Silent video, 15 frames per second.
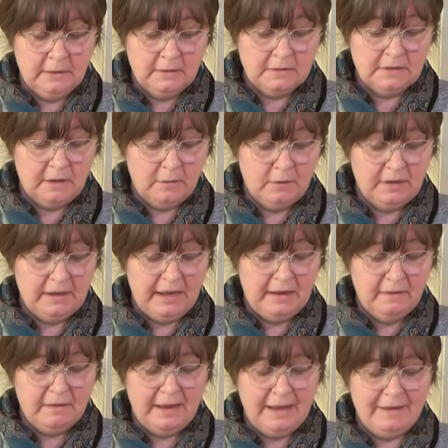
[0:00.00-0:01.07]
So
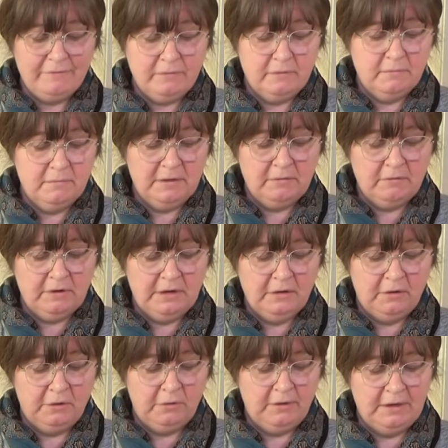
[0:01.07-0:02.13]
again, they haven't been written
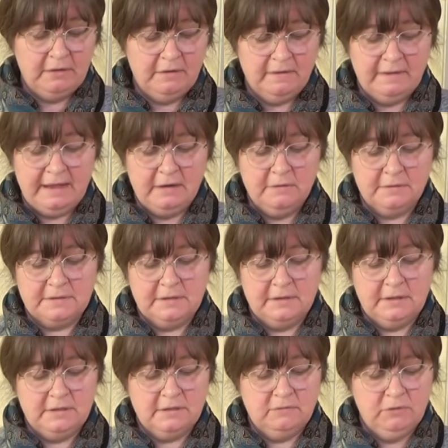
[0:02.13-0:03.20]
on or anything. That looks
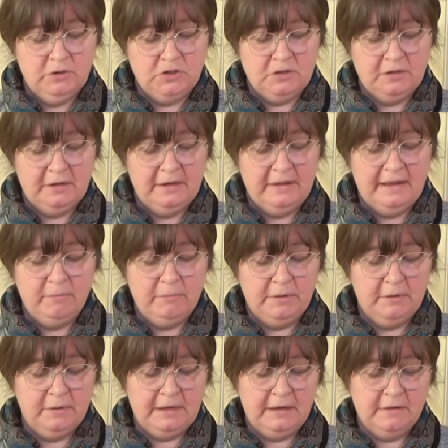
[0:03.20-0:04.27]
like it's originally there, but
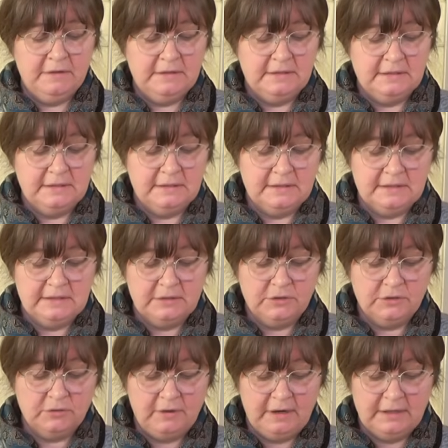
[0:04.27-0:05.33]
look how this is
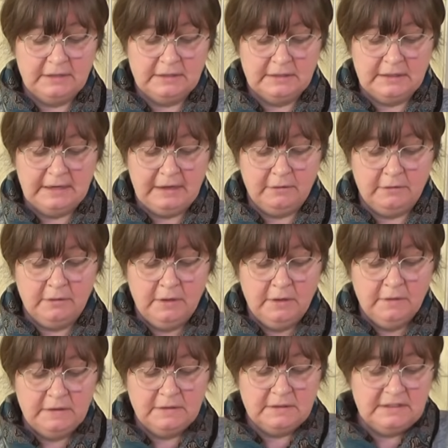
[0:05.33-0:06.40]
disintegrated now.
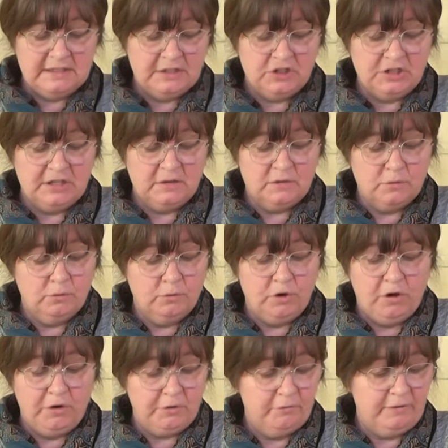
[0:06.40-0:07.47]
The stitching has all
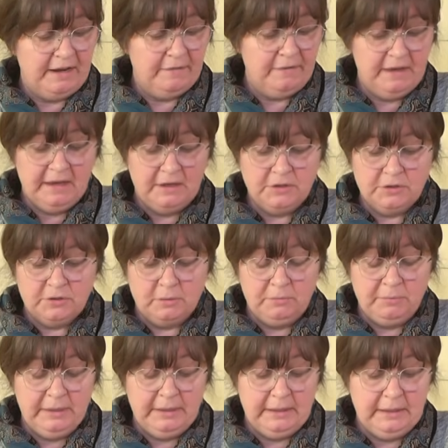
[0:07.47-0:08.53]
gone around the edge
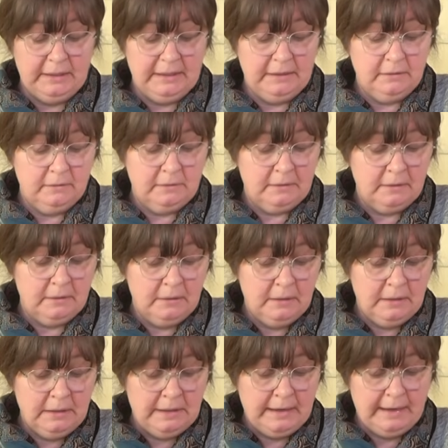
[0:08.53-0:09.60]
completely.
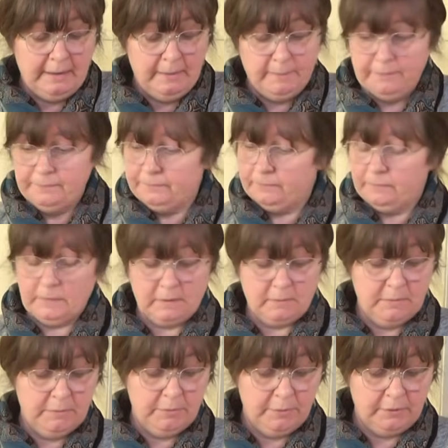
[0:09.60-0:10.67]
Point
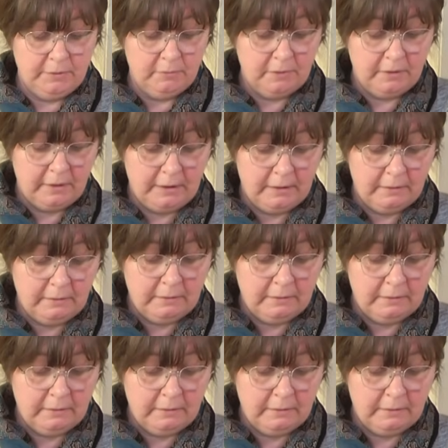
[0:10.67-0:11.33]
with that.